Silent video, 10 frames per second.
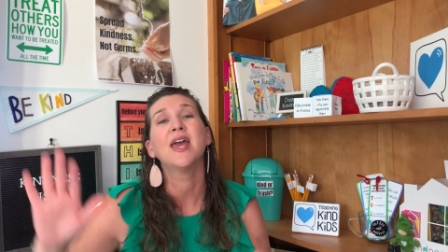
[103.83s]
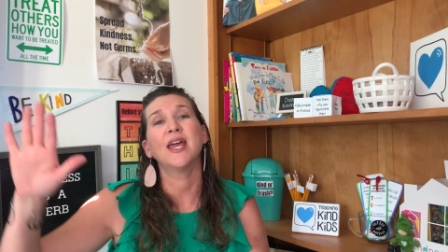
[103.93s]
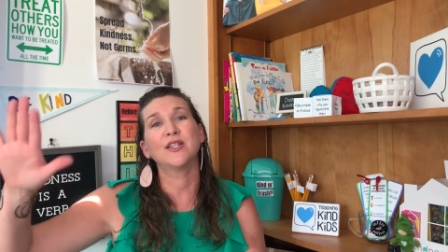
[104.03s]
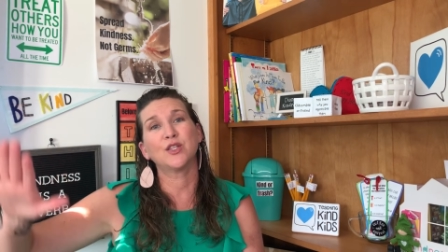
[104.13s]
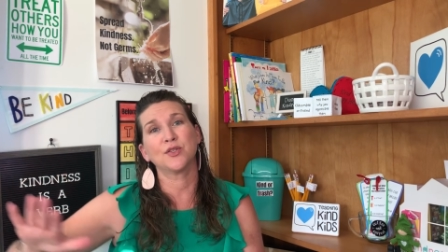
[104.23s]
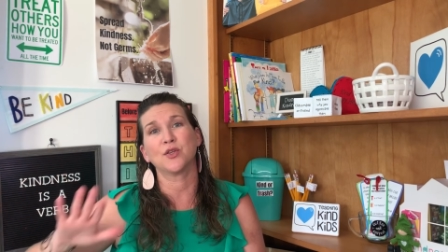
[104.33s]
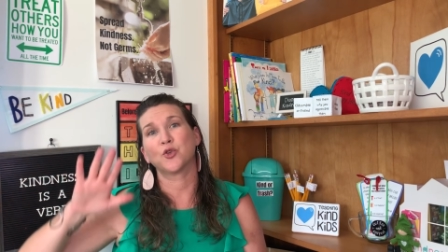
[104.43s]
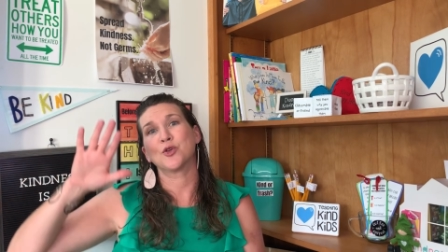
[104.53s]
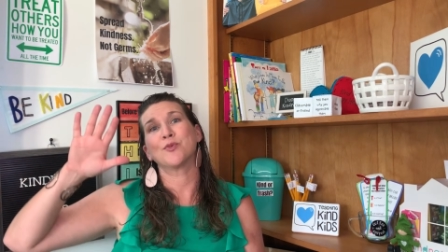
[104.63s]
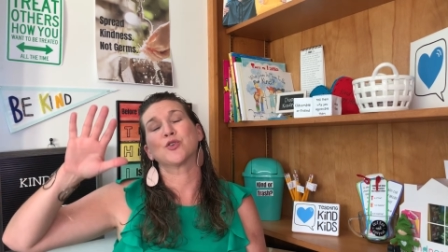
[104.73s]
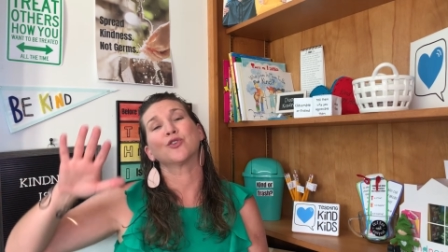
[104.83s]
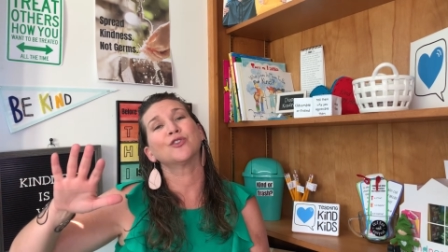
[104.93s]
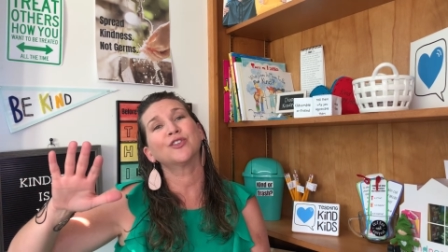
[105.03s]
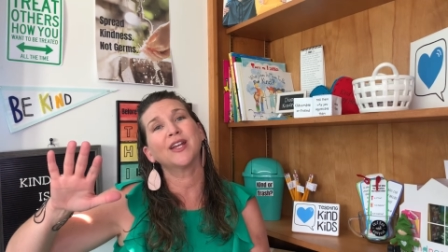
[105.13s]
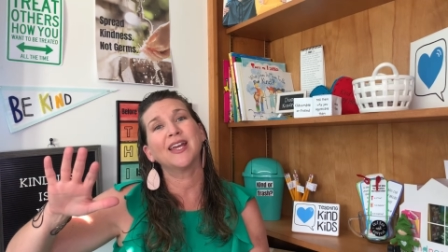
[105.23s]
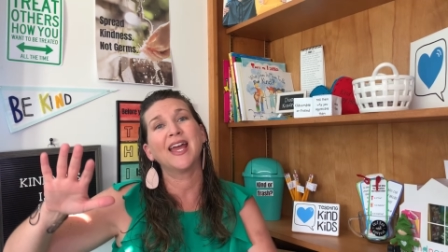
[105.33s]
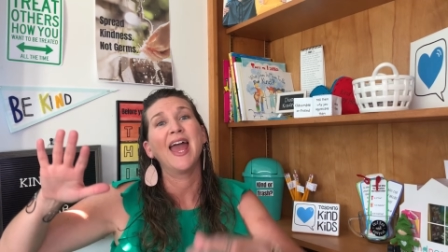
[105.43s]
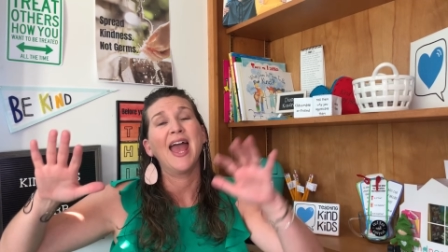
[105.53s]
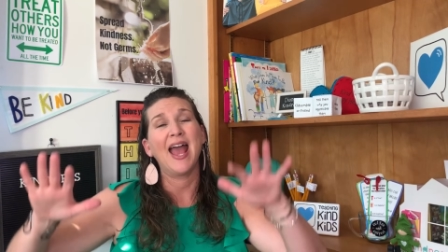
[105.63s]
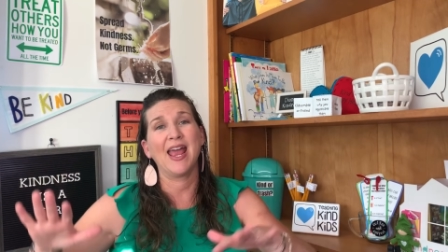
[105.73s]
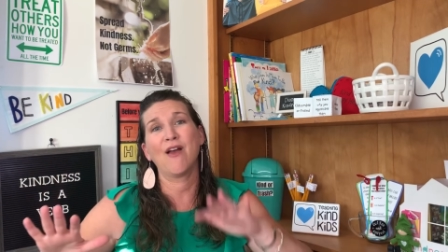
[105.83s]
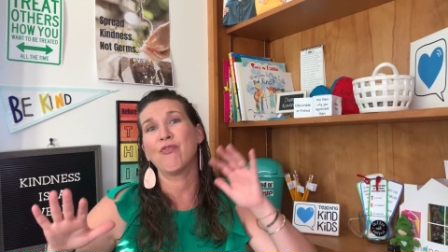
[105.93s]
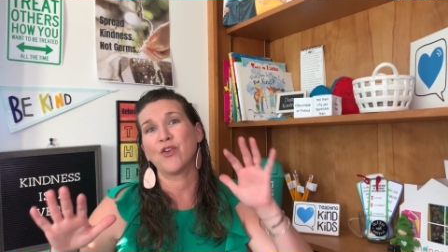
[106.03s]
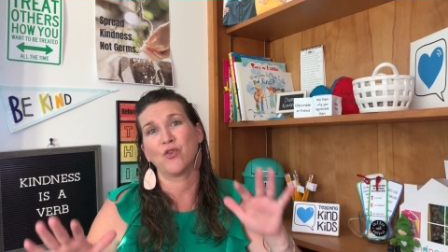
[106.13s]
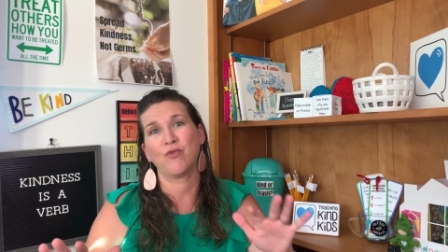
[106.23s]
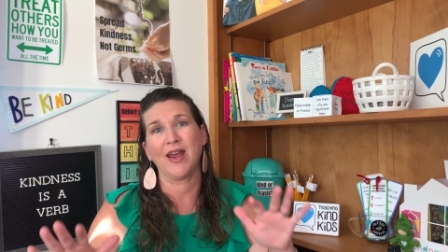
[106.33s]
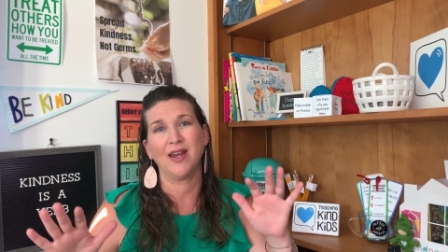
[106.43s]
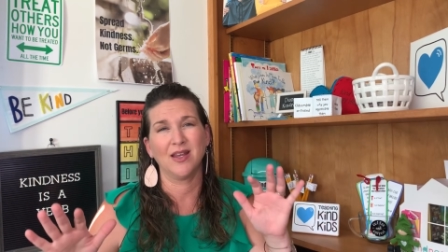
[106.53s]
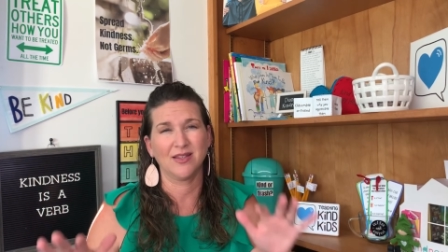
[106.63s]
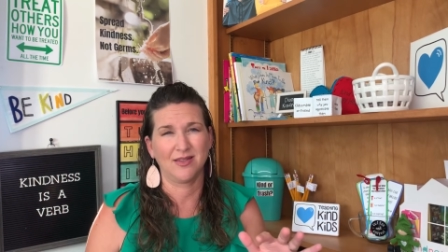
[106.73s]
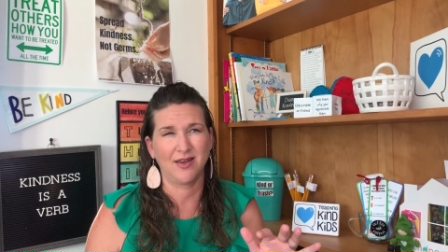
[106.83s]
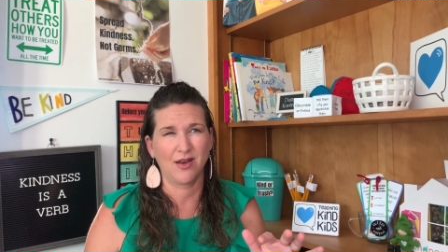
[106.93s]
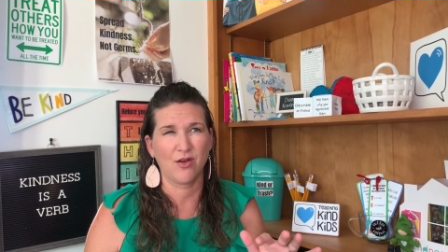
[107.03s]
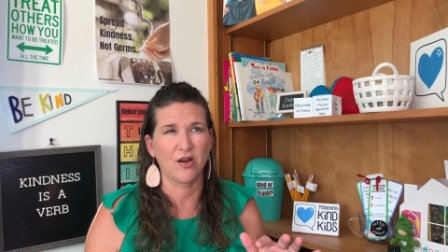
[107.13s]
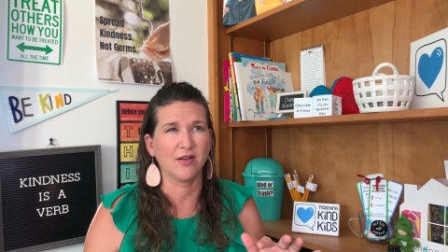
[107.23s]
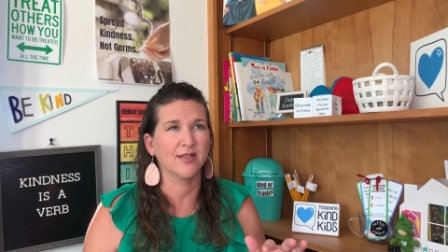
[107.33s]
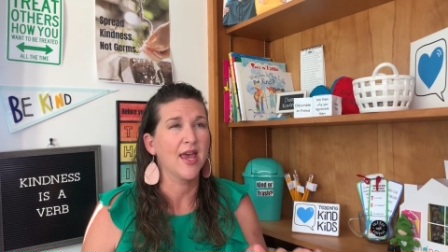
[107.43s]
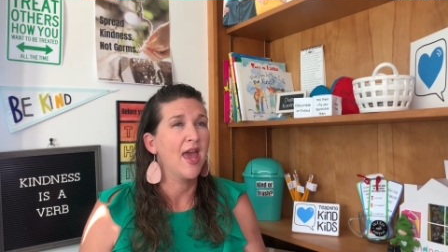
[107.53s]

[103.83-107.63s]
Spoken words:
it's the social emotional learning and their writing standards.